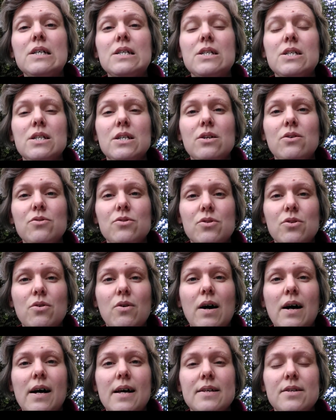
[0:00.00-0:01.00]
She also
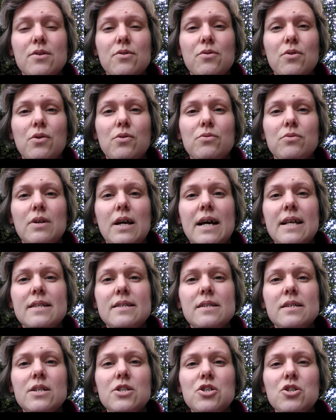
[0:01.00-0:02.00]
has her own
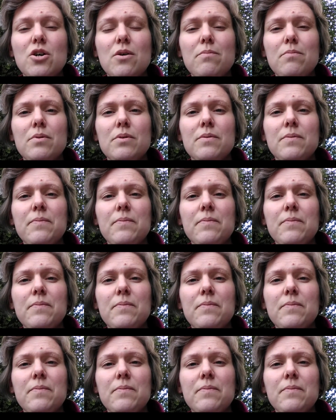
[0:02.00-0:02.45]
Etsy shop,